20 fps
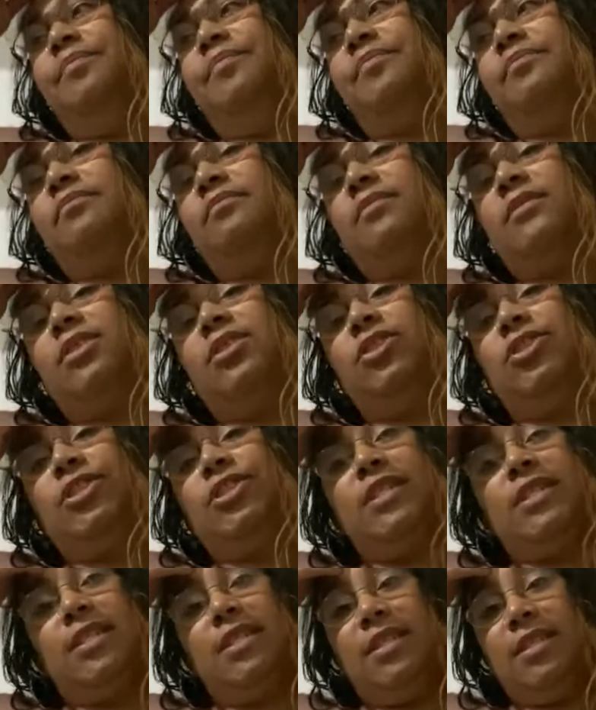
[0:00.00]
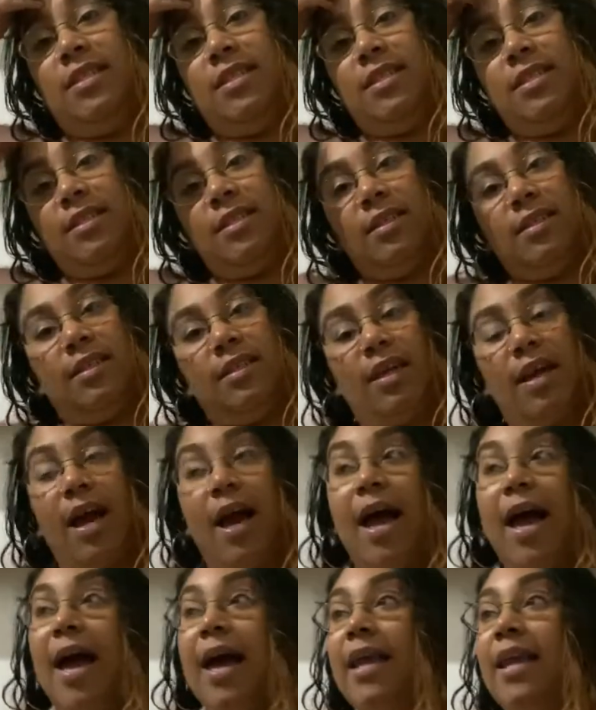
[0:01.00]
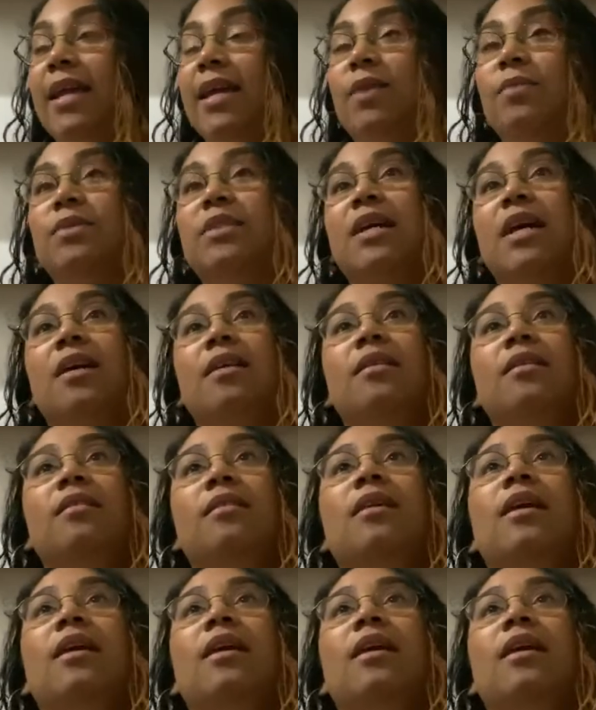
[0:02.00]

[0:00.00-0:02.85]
why. Jeez. I had like it was like a